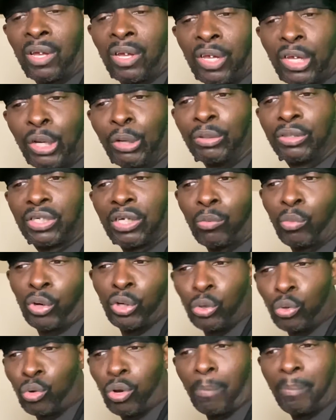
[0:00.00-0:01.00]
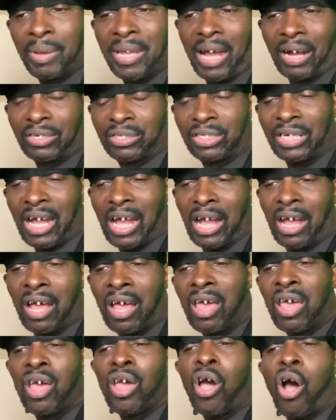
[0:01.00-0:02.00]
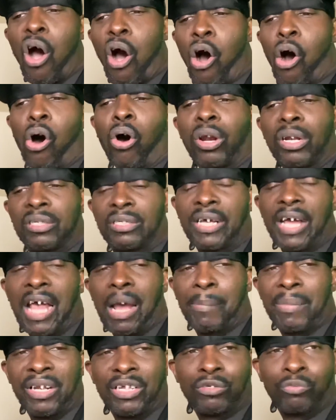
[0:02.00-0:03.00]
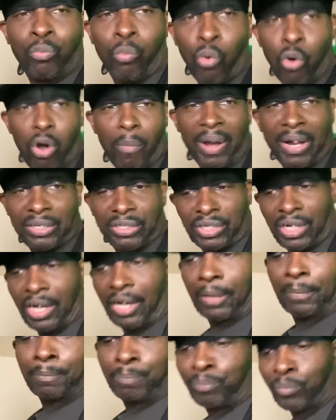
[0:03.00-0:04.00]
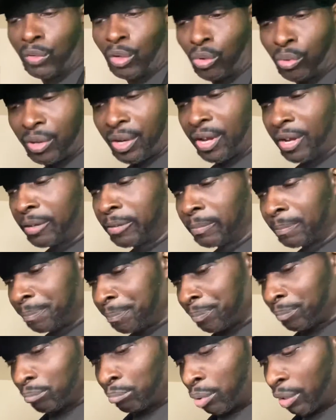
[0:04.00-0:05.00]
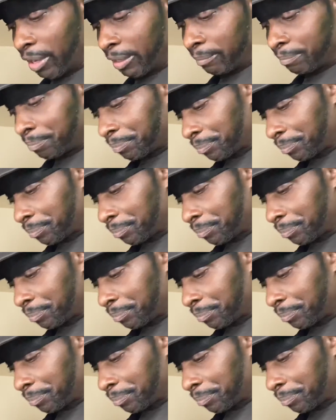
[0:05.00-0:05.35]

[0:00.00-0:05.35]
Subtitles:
Houston, where you can be outside all the time and it's warm outside. Okay, but